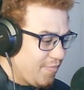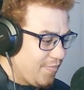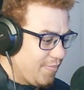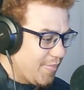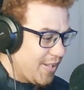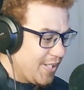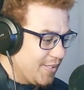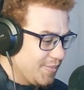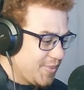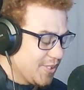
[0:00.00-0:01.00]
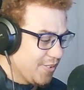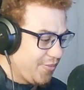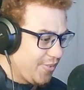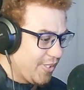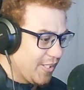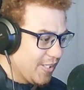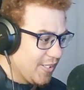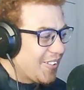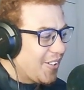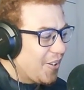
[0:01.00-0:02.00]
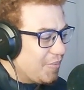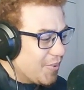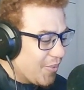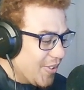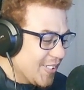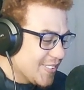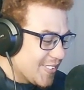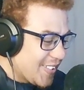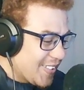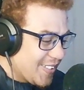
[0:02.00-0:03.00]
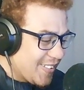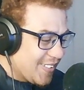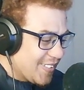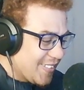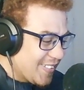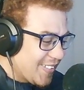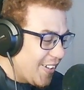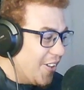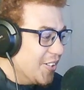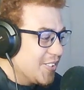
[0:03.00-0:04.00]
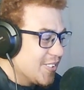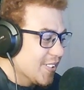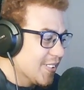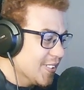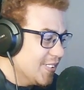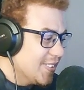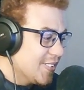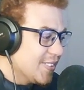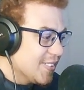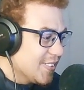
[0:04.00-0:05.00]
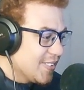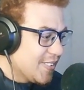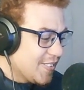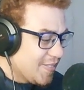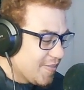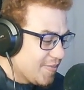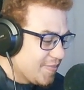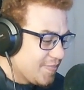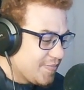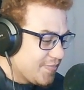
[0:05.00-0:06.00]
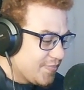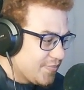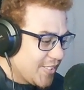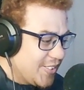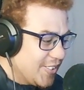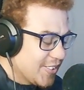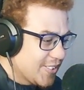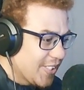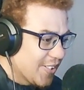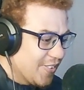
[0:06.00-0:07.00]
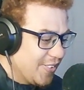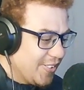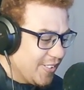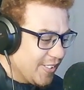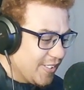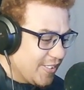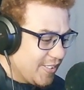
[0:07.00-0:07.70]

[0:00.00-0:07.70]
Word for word: Madame Sophia. Oh my, what is the... Oh, it's a girl. She looks like Rudy.